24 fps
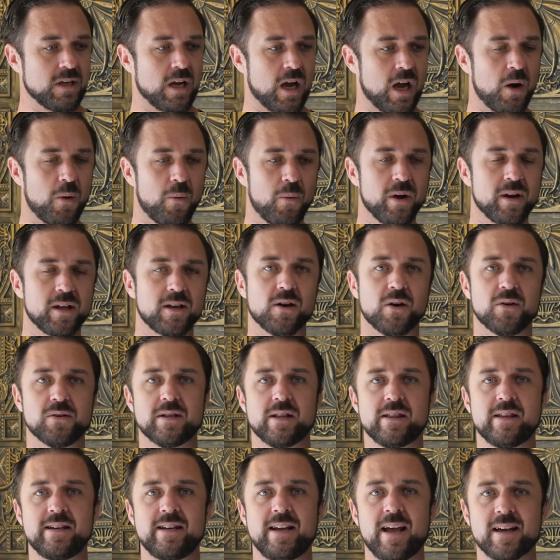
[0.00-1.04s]
I want to go to
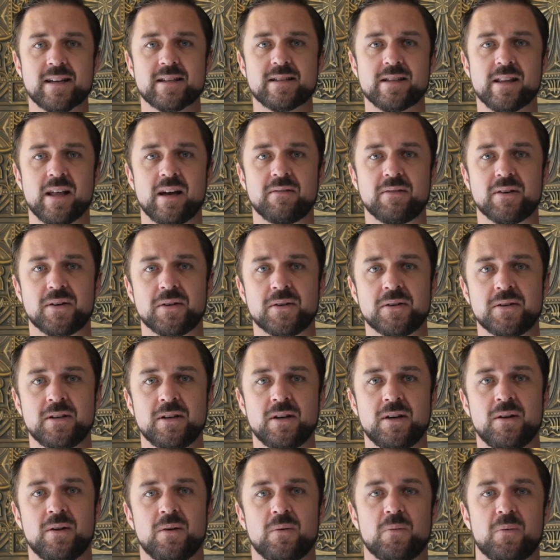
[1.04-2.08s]
the next level.
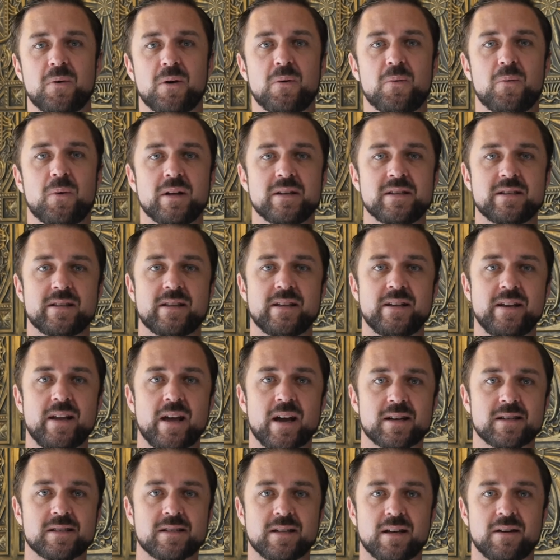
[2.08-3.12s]
Well, what's the
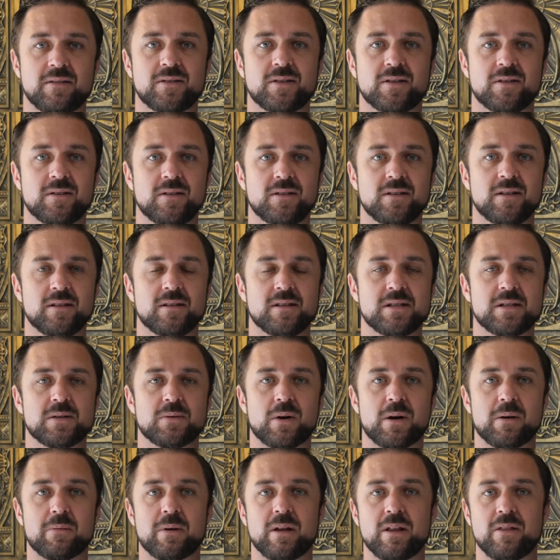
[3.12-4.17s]
next level? And this is where
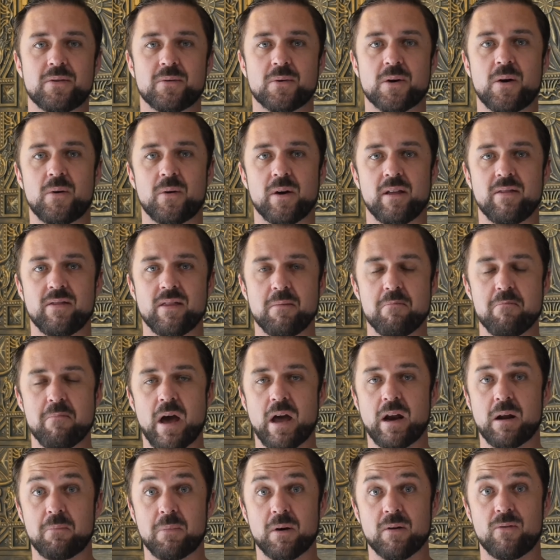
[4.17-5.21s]
I'm going to throw in the
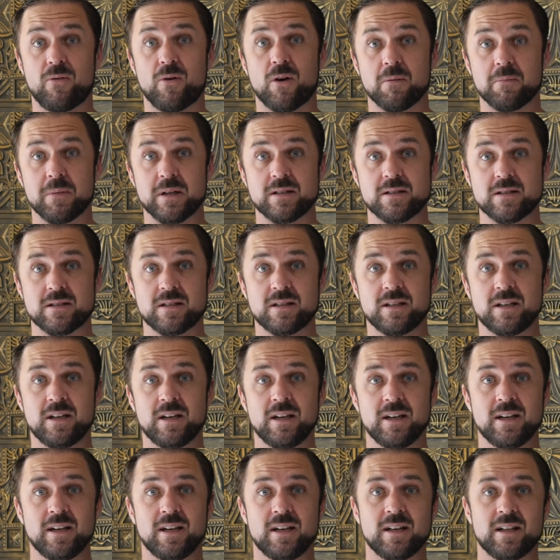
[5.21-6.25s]
meta performance,
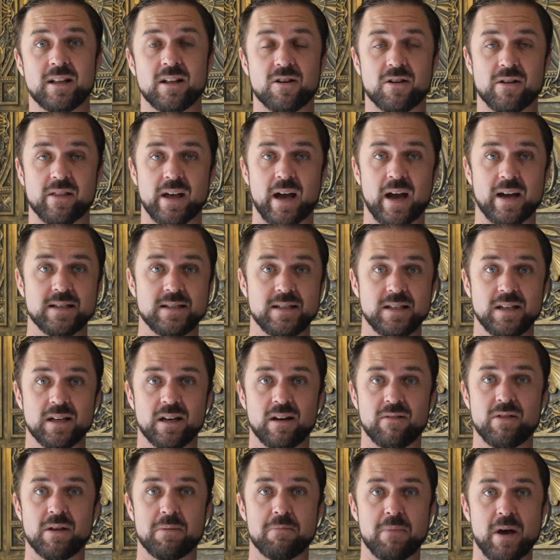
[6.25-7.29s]
or the idea
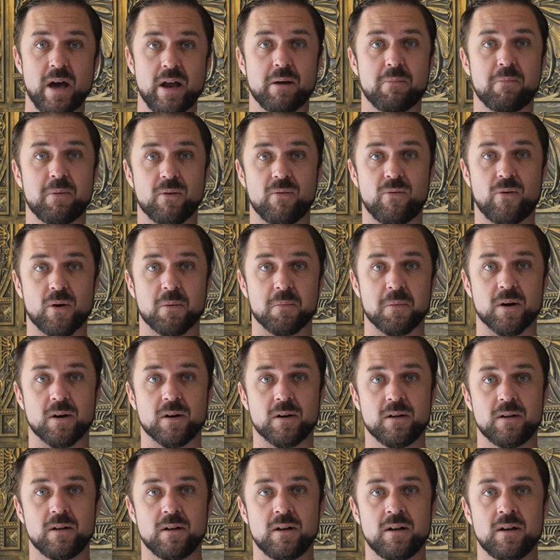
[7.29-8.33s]
of the meta performer.
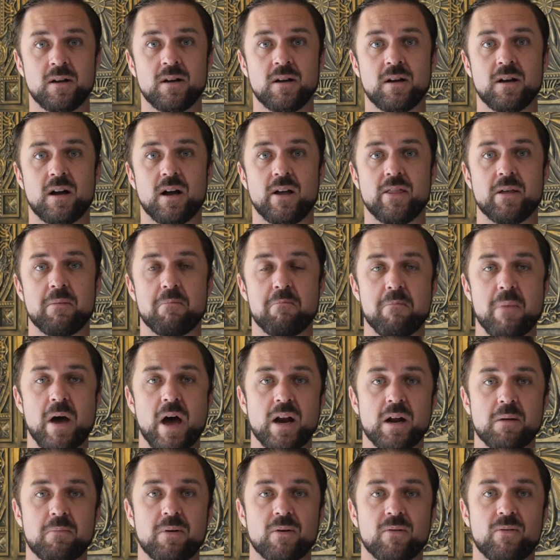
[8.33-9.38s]
And the
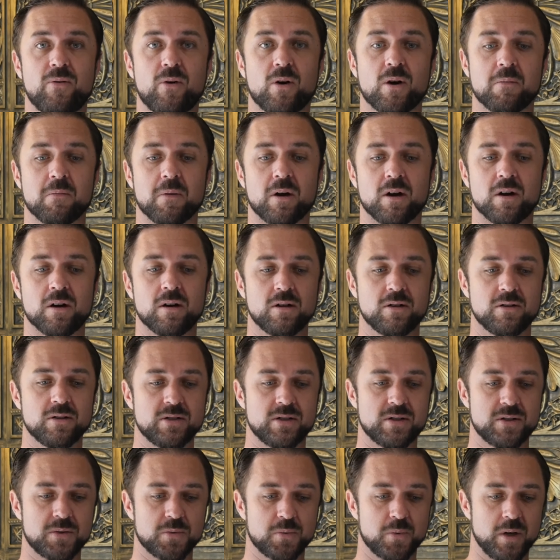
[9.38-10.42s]
meta performer
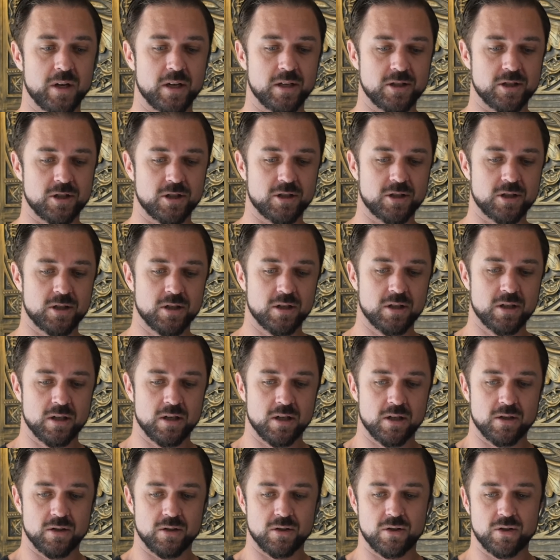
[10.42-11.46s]
switch
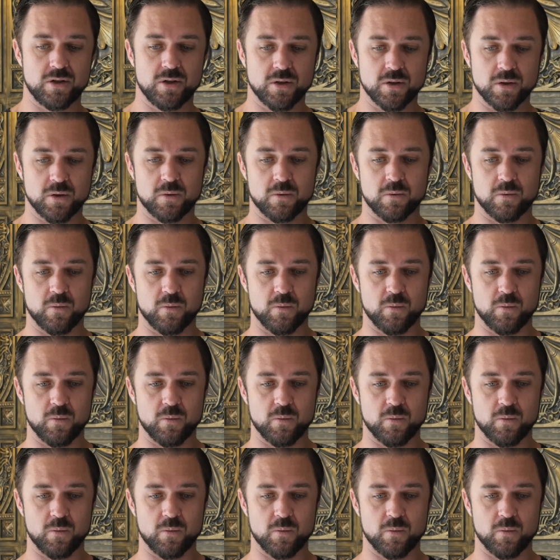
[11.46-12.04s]
to